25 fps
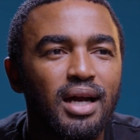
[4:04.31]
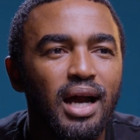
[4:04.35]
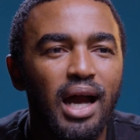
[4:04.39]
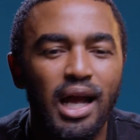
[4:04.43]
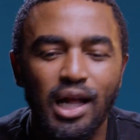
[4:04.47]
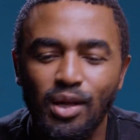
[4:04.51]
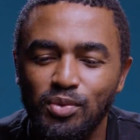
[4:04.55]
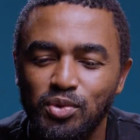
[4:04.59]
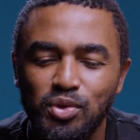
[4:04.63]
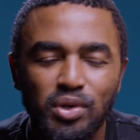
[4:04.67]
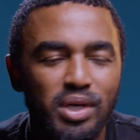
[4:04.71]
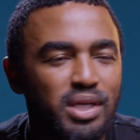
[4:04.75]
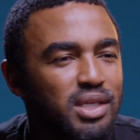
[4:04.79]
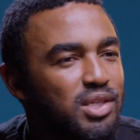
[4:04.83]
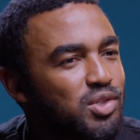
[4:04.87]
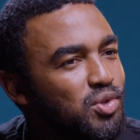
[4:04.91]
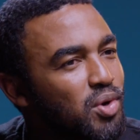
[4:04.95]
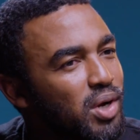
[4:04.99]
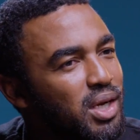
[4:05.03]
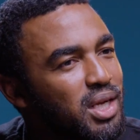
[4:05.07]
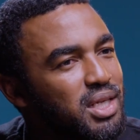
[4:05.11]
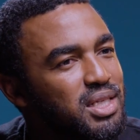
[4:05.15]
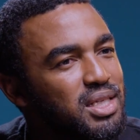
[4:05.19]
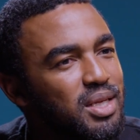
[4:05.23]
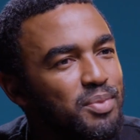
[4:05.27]
I helped you get a
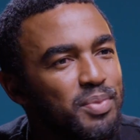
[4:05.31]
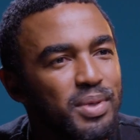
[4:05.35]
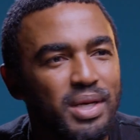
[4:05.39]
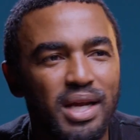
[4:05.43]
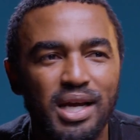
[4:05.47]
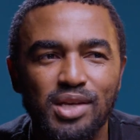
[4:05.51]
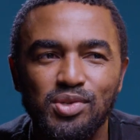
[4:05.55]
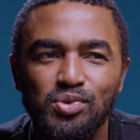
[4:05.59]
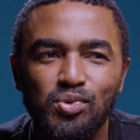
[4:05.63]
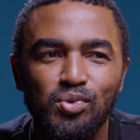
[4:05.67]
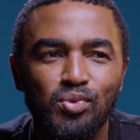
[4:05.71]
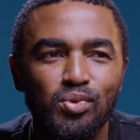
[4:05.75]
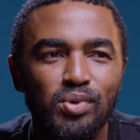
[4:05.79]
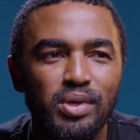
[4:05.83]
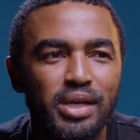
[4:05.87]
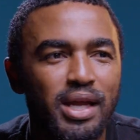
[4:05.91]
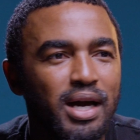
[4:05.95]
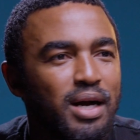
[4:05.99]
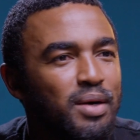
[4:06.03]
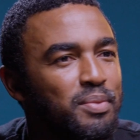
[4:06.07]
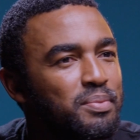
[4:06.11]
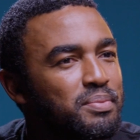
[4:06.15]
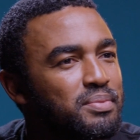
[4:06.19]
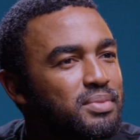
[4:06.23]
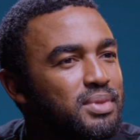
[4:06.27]
scholarship in high school.
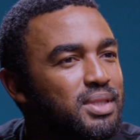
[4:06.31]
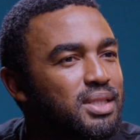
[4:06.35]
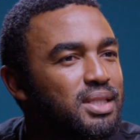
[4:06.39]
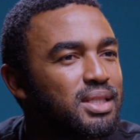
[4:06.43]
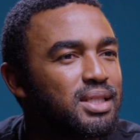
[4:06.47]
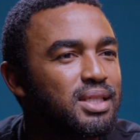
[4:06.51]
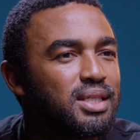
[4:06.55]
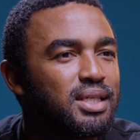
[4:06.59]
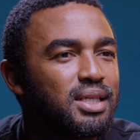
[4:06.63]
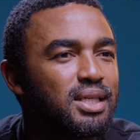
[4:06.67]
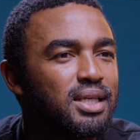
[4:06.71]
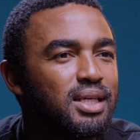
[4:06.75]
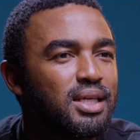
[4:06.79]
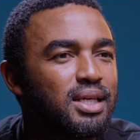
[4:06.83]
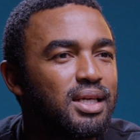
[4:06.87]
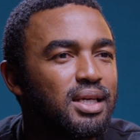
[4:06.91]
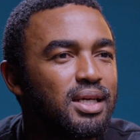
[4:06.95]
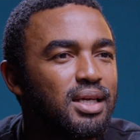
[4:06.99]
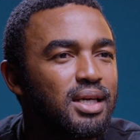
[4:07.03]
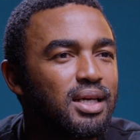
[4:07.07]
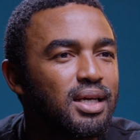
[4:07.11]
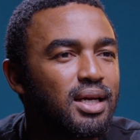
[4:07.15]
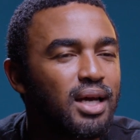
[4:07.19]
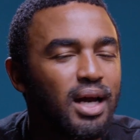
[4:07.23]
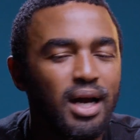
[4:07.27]
Now I'm...
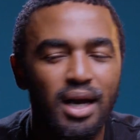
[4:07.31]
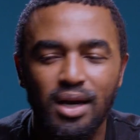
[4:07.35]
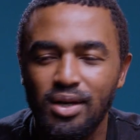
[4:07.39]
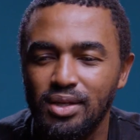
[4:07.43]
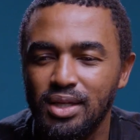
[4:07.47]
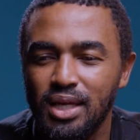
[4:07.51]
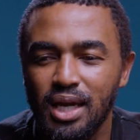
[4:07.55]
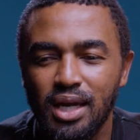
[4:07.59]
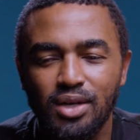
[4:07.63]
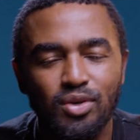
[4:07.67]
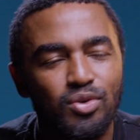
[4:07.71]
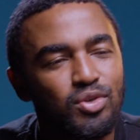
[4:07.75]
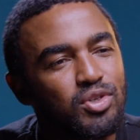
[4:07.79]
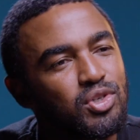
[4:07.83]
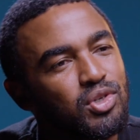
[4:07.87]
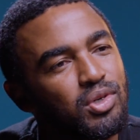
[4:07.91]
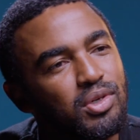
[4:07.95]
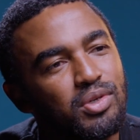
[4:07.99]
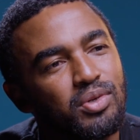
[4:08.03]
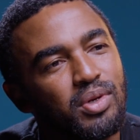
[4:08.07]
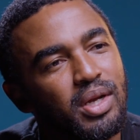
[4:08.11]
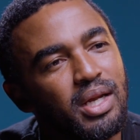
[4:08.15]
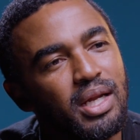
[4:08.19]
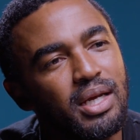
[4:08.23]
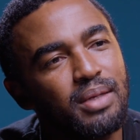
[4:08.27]
Okay, no
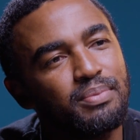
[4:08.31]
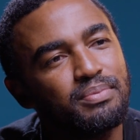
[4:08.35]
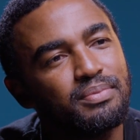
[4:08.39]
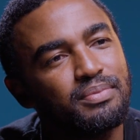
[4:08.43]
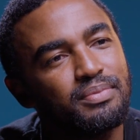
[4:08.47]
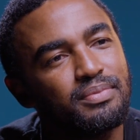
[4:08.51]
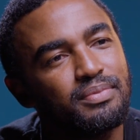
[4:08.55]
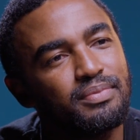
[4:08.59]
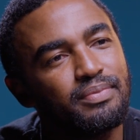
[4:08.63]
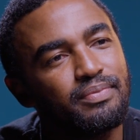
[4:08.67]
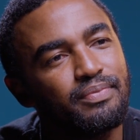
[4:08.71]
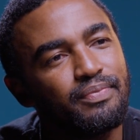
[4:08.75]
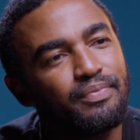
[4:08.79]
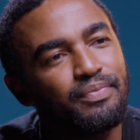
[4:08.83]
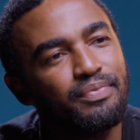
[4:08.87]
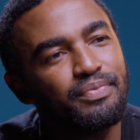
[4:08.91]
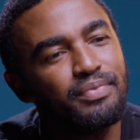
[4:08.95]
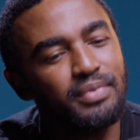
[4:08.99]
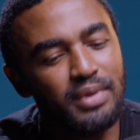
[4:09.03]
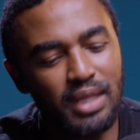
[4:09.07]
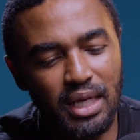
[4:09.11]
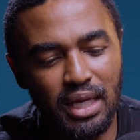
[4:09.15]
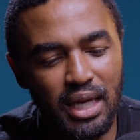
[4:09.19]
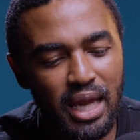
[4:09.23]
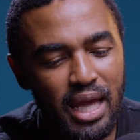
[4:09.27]
sure.
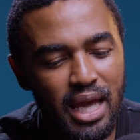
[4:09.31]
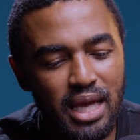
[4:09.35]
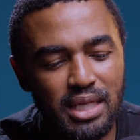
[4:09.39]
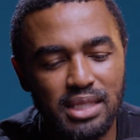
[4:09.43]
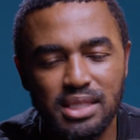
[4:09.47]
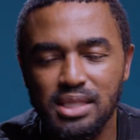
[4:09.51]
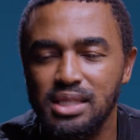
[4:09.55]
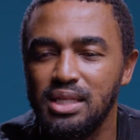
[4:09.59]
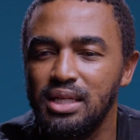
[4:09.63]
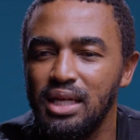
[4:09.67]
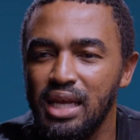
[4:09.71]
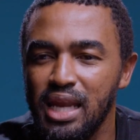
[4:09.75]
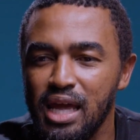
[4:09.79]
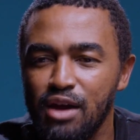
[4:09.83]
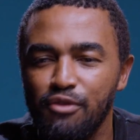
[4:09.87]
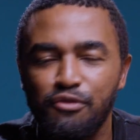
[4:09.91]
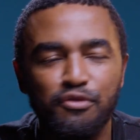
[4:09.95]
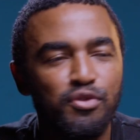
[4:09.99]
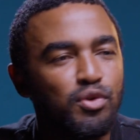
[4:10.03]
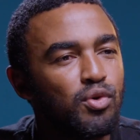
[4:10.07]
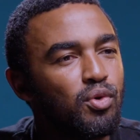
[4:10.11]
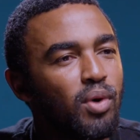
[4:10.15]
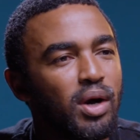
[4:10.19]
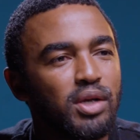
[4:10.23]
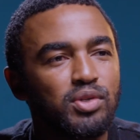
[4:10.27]
The next
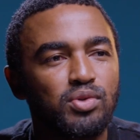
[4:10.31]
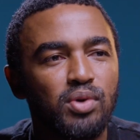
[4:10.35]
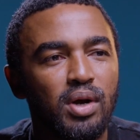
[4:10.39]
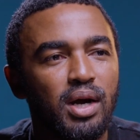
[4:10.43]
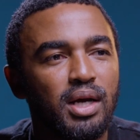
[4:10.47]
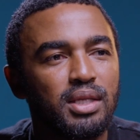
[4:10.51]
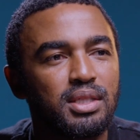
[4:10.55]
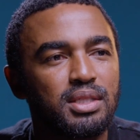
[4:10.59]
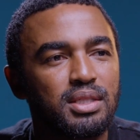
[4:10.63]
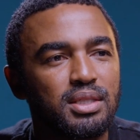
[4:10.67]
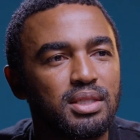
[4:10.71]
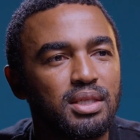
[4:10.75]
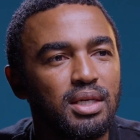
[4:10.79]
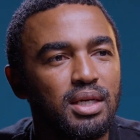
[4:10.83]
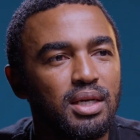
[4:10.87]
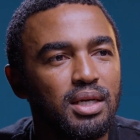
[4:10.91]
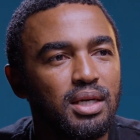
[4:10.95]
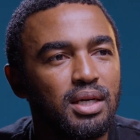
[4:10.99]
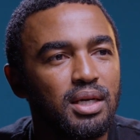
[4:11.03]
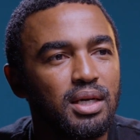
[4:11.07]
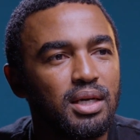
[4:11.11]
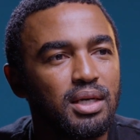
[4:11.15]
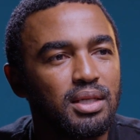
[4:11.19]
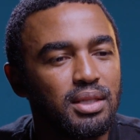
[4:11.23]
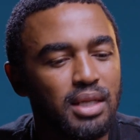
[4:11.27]
nephew, what?
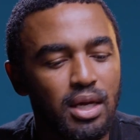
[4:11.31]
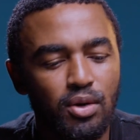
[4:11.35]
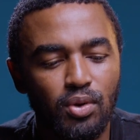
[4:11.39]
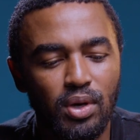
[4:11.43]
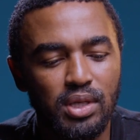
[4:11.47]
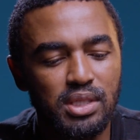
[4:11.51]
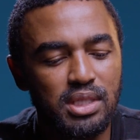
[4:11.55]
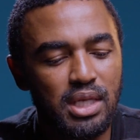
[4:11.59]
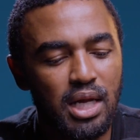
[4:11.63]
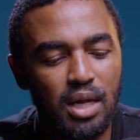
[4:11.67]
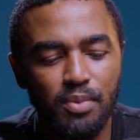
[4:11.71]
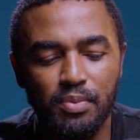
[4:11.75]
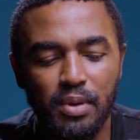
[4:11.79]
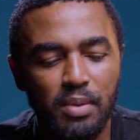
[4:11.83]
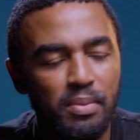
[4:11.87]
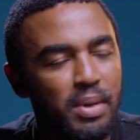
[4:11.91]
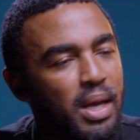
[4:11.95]
That wants help.